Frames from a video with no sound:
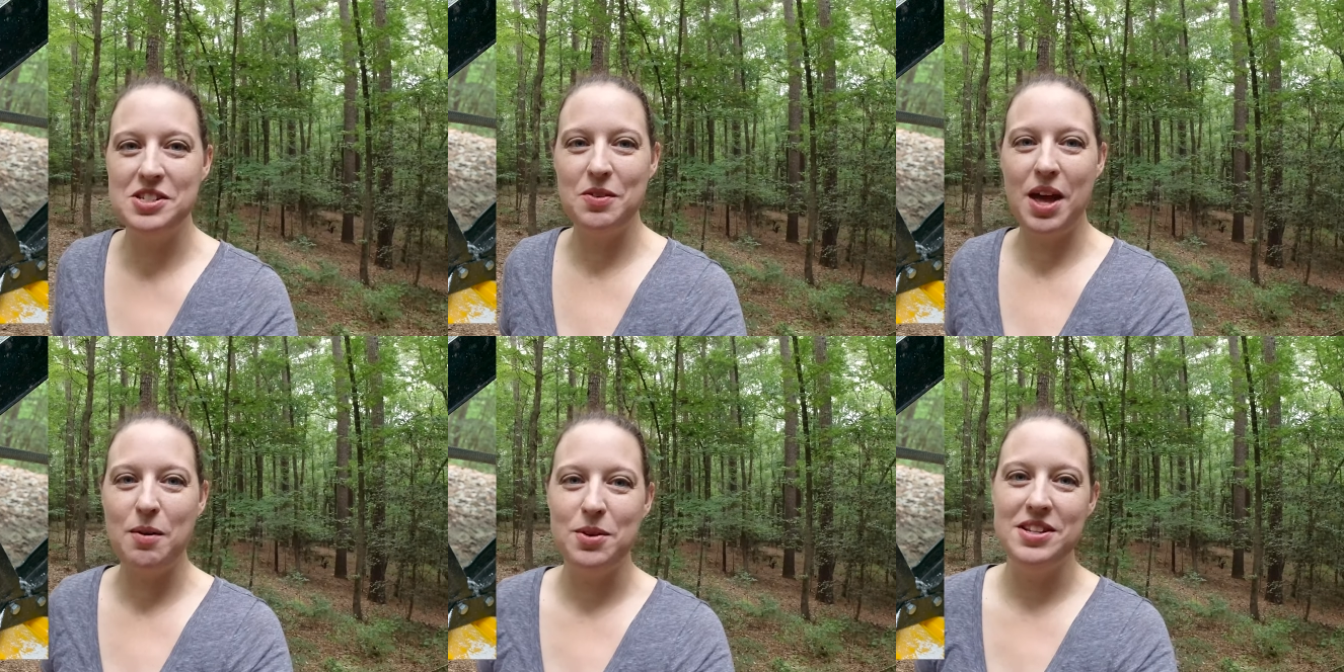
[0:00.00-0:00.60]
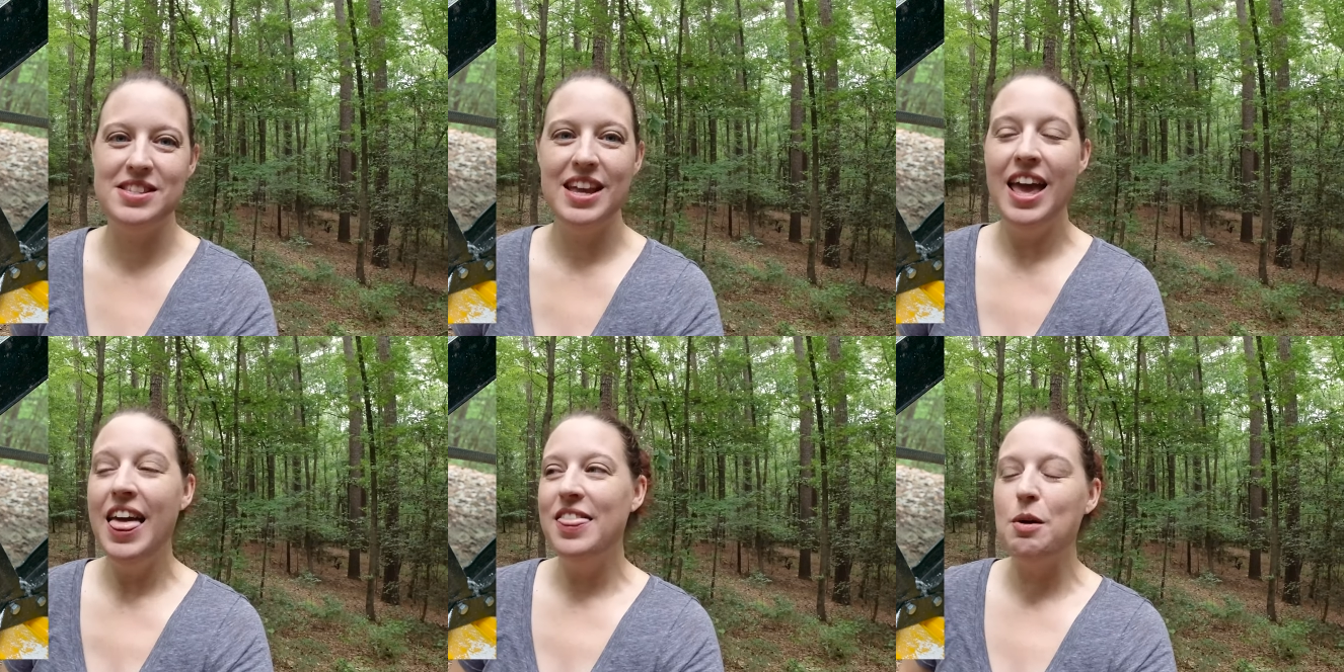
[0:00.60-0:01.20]
So that was
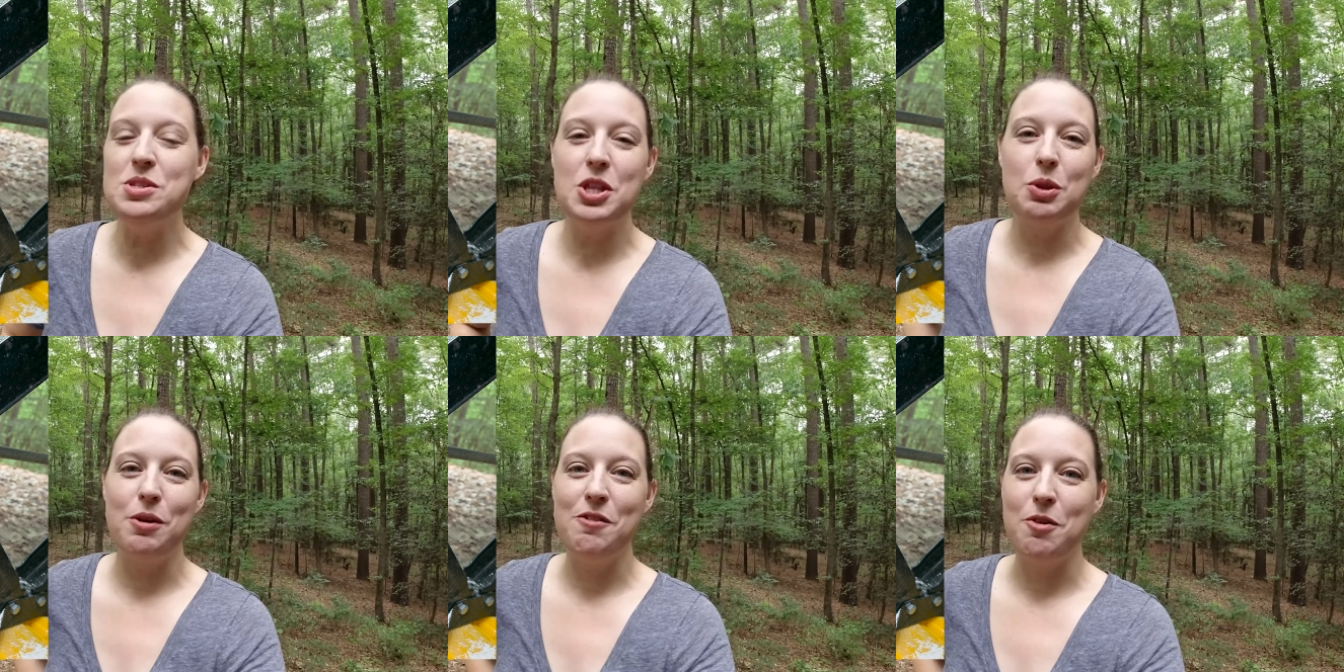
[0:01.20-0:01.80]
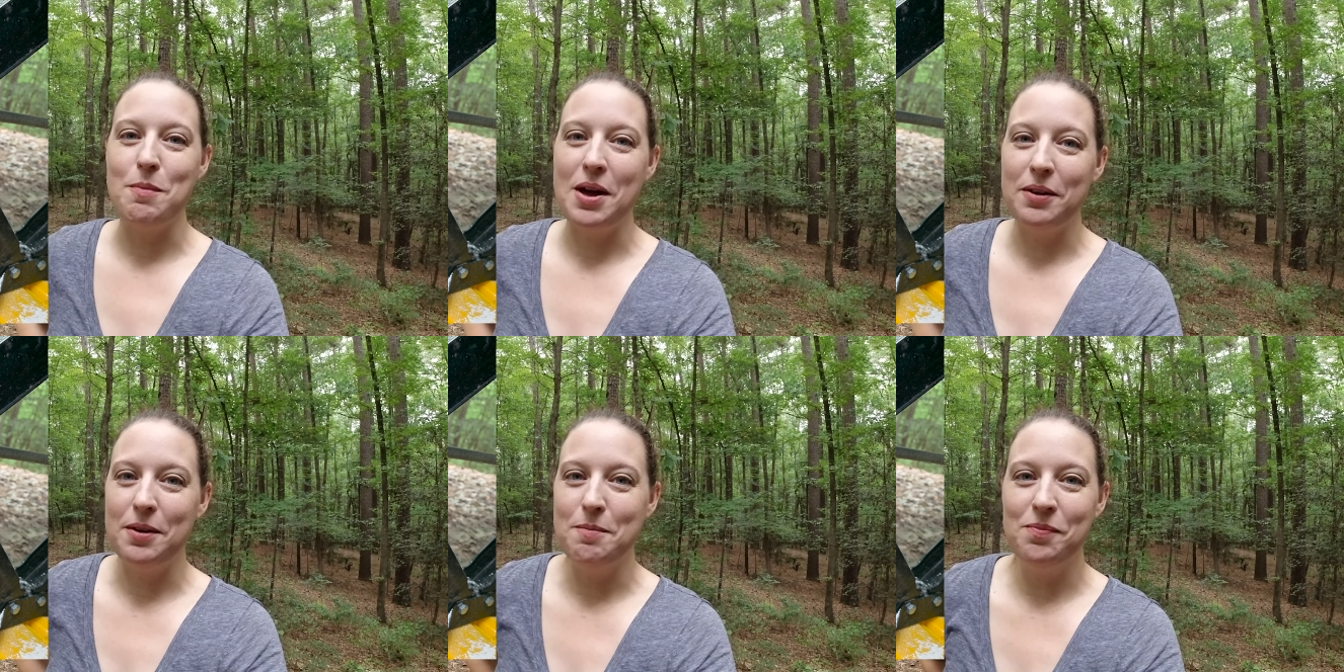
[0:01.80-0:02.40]
a thrill for
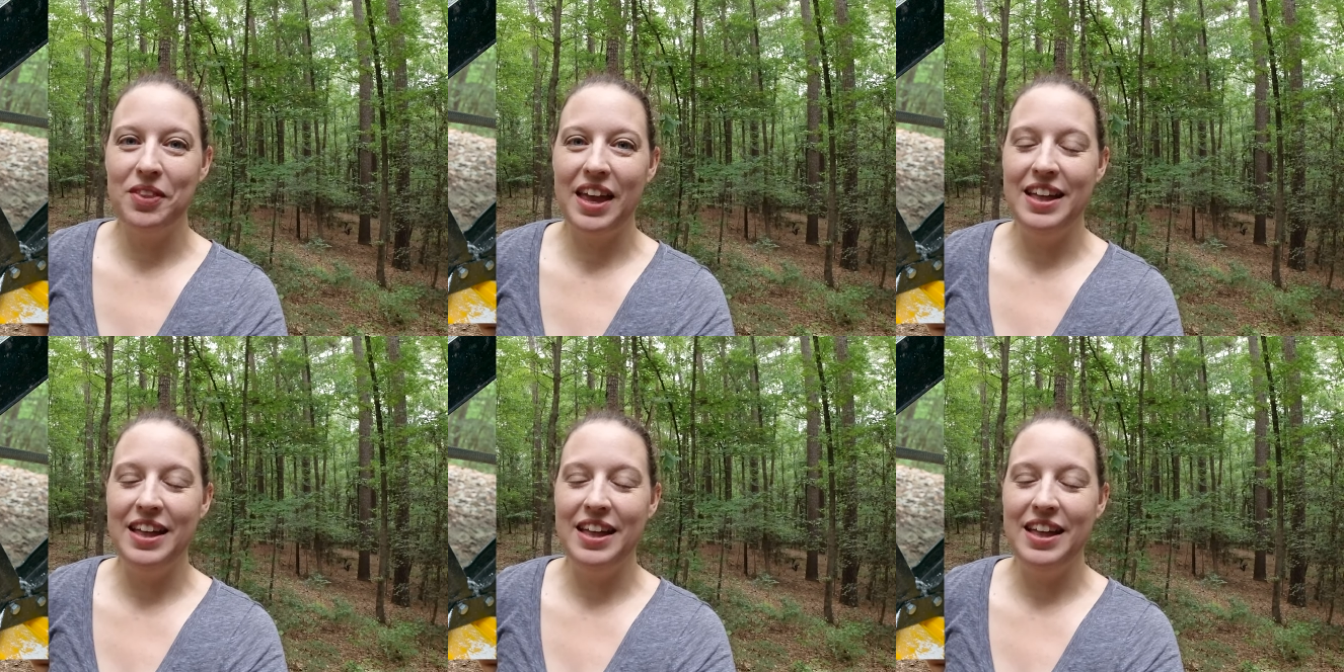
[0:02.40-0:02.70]
Malcolm.